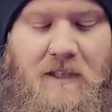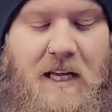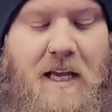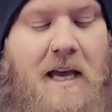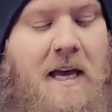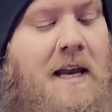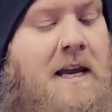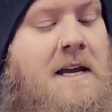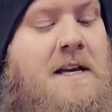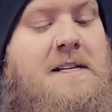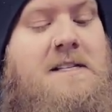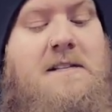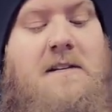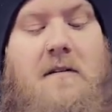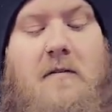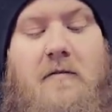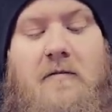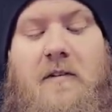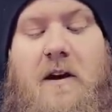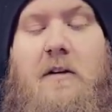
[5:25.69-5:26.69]
It is
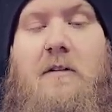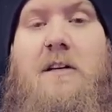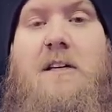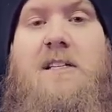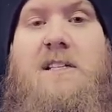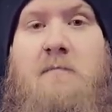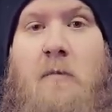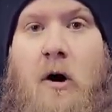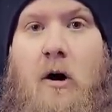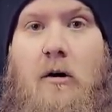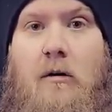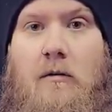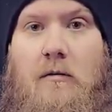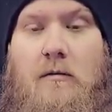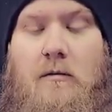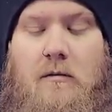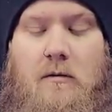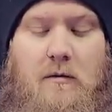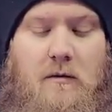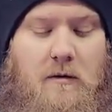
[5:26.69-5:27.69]
fairly small.
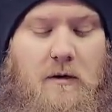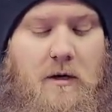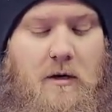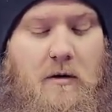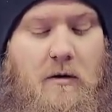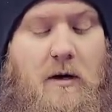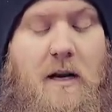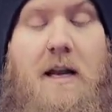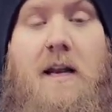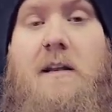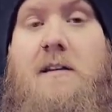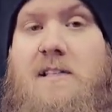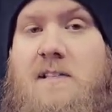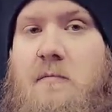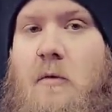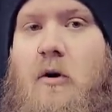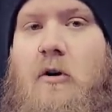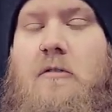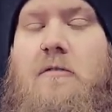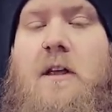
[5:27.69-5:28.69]
You know, it is
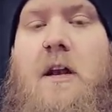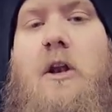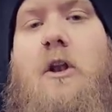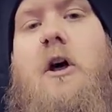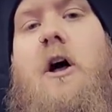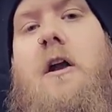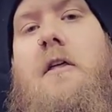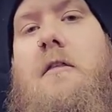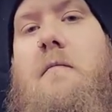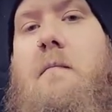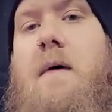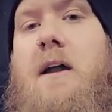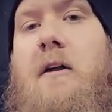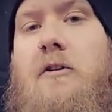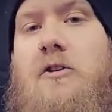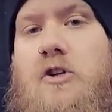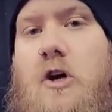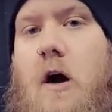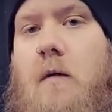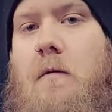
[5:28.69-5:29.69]
smaller than a lot of the
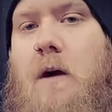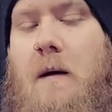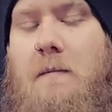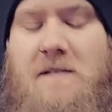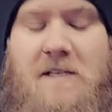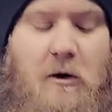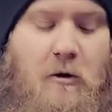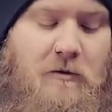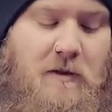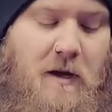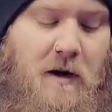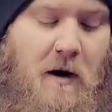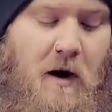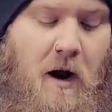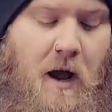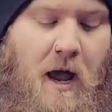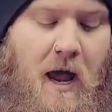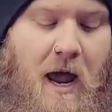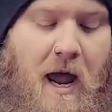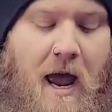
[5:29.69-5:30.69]
metal chop cups out there.
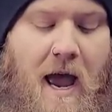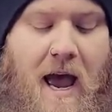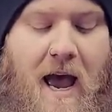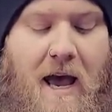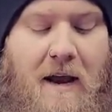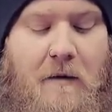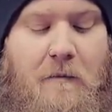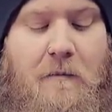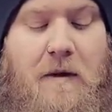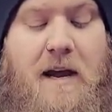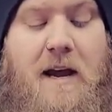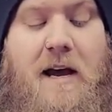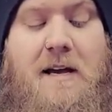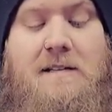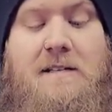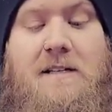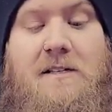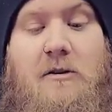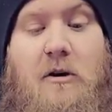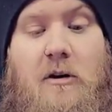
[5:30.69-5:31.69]
And
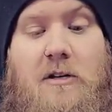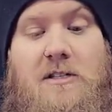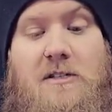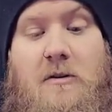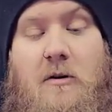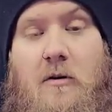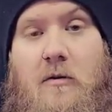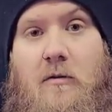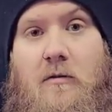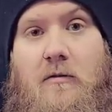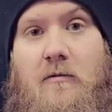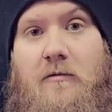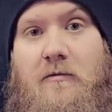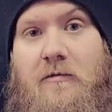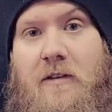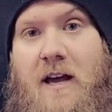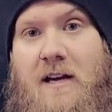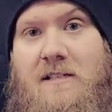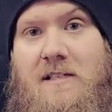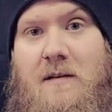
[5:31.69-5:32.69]
because it's also
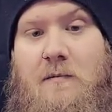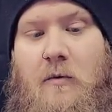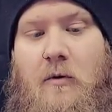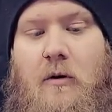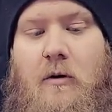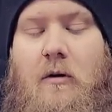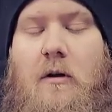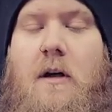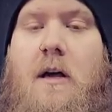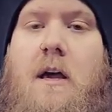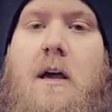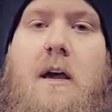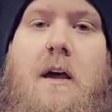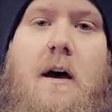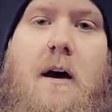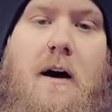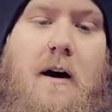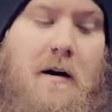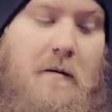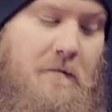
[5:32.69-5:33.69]
flexible,
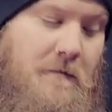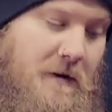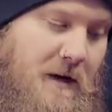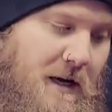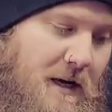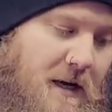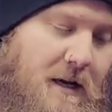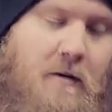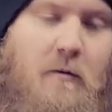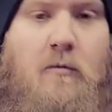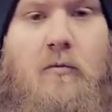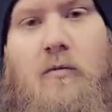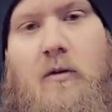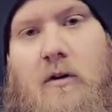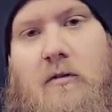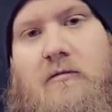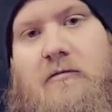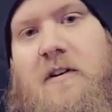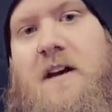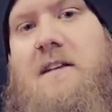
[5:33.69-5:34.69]
um, it
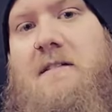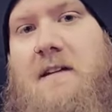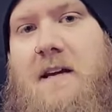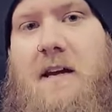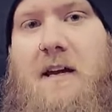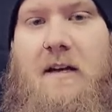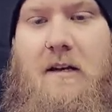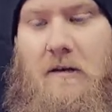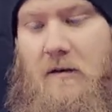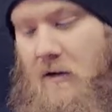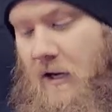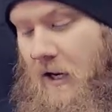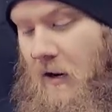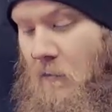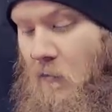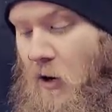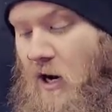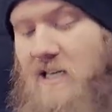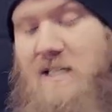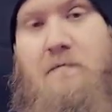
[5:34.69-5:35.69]
will fit in like a
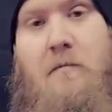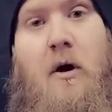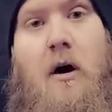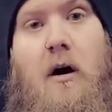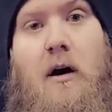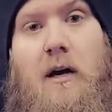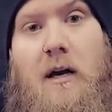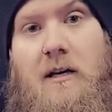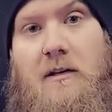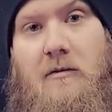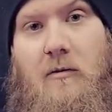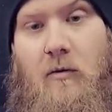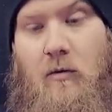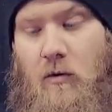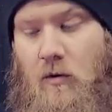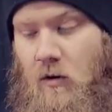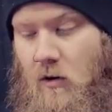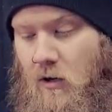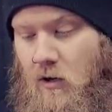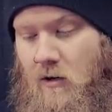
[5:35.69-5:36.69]
breast pocket
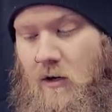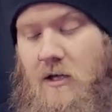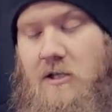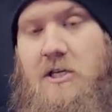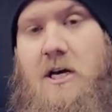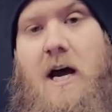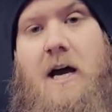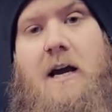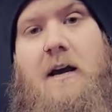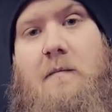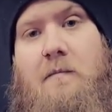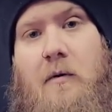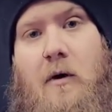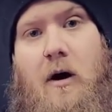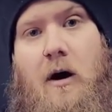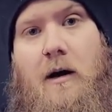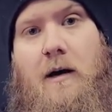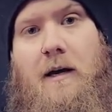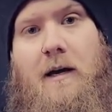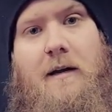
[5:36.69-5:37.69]
or a jacket
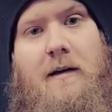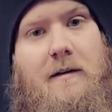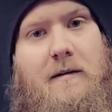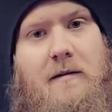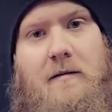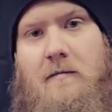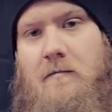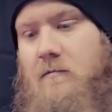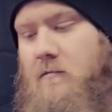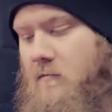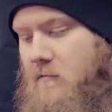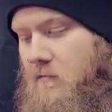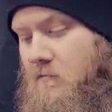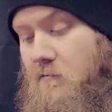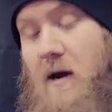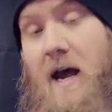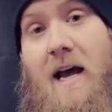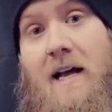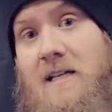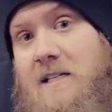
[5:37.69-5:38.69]
pocket,
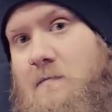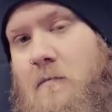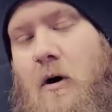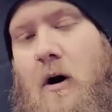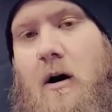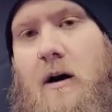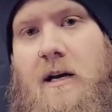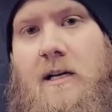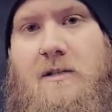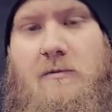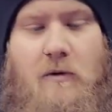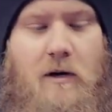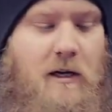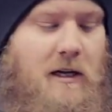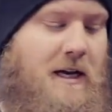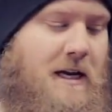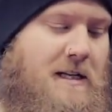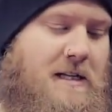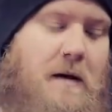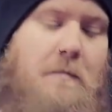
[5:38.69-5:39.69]
pants pockets.
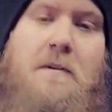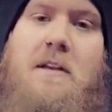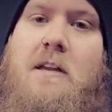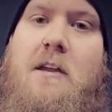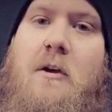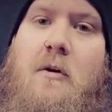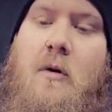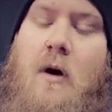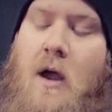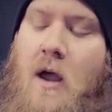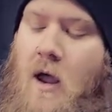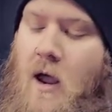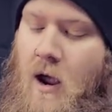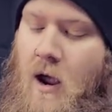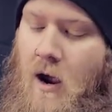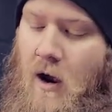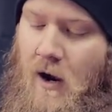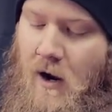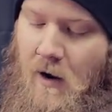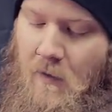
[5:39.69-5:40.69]
Really, it's up to you.
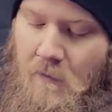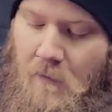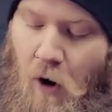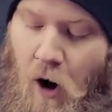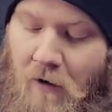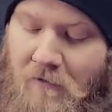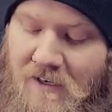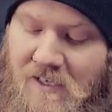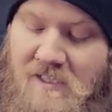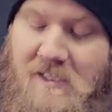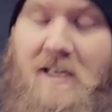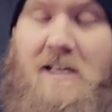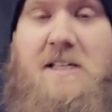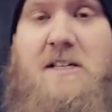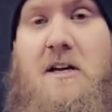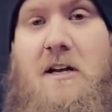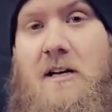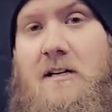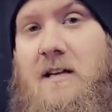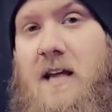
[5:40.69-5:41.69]
Um, obviously, it's
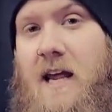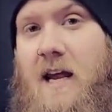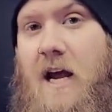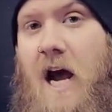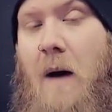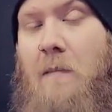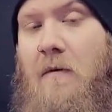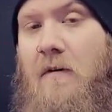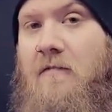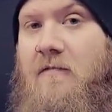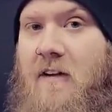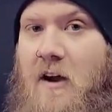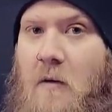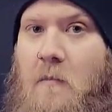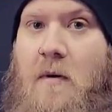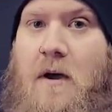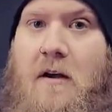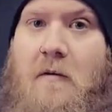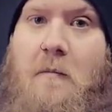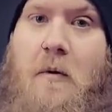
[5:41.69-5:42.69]
going to take up a fair
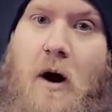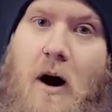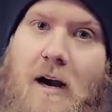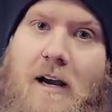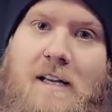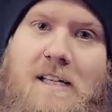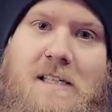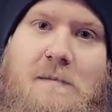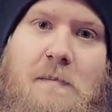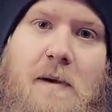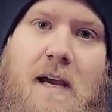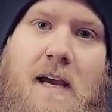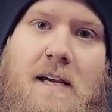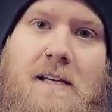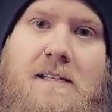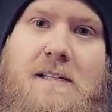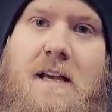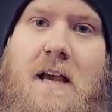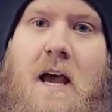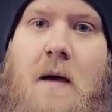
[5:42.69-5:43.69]
bit of pocket
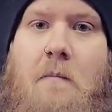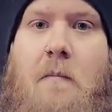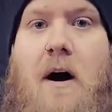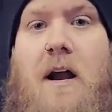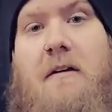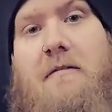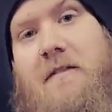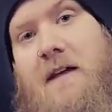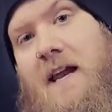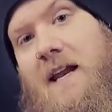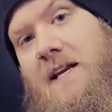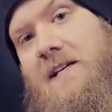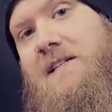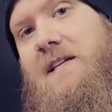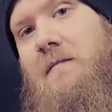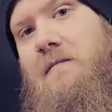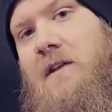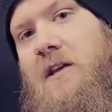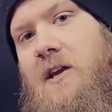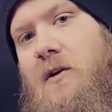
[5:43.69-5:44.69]
space, but if that is
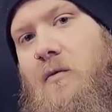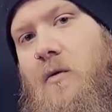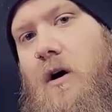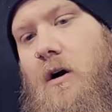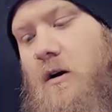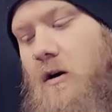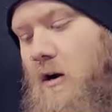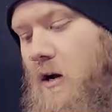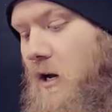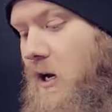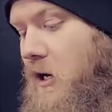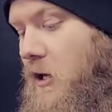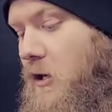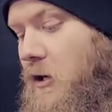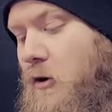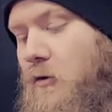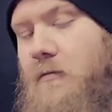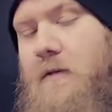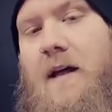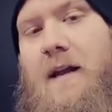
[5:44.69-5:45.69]
something you want to
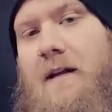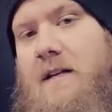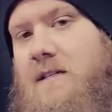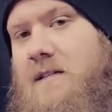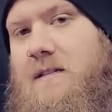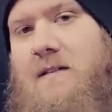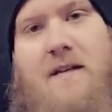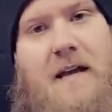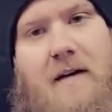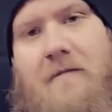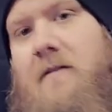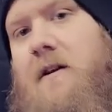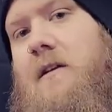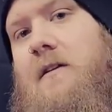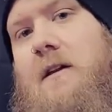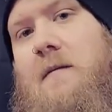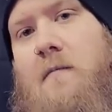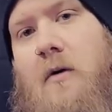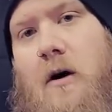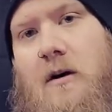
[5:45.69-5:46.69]
include, then it's
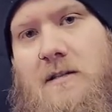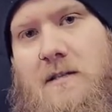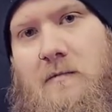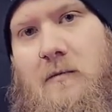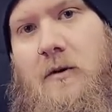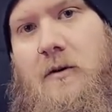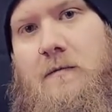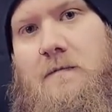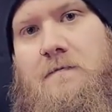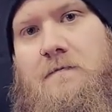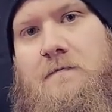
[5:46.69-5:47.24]
definitely possible.